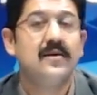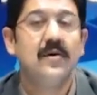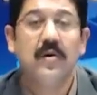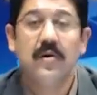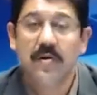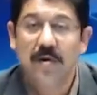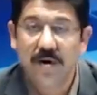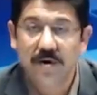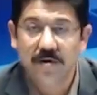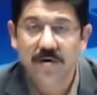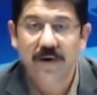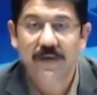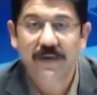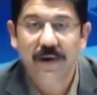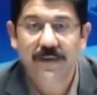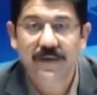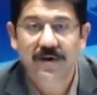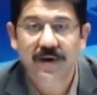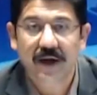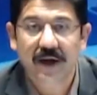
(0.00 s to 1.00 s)
log on to our
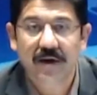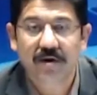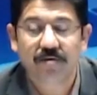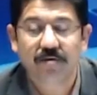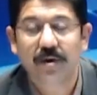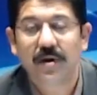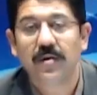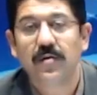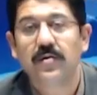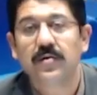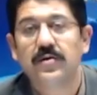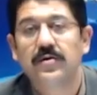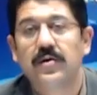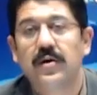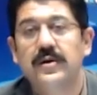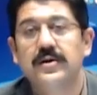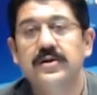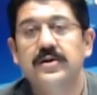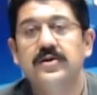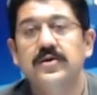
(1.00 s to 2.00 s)
website
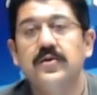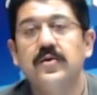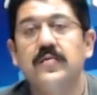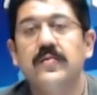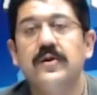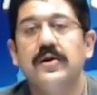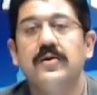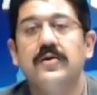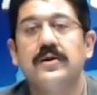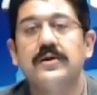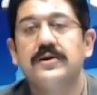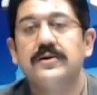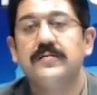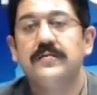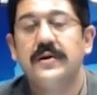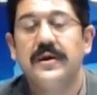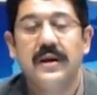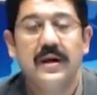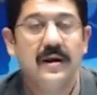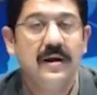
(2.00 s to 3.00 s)

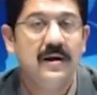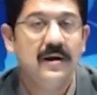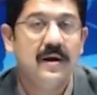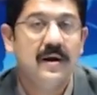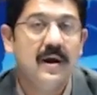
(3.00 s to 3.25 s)
radio.gov.pk